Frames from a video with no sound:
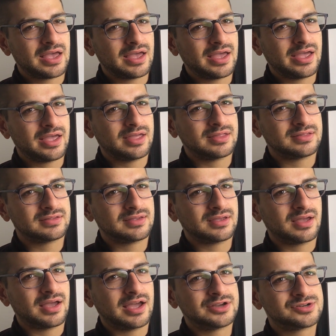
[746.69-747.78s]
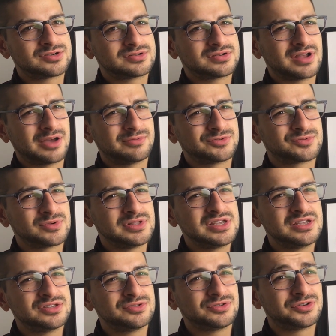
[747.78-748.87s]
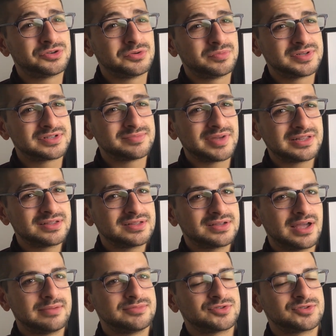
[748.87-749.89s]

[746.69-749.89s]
And I was really into cubism at the time,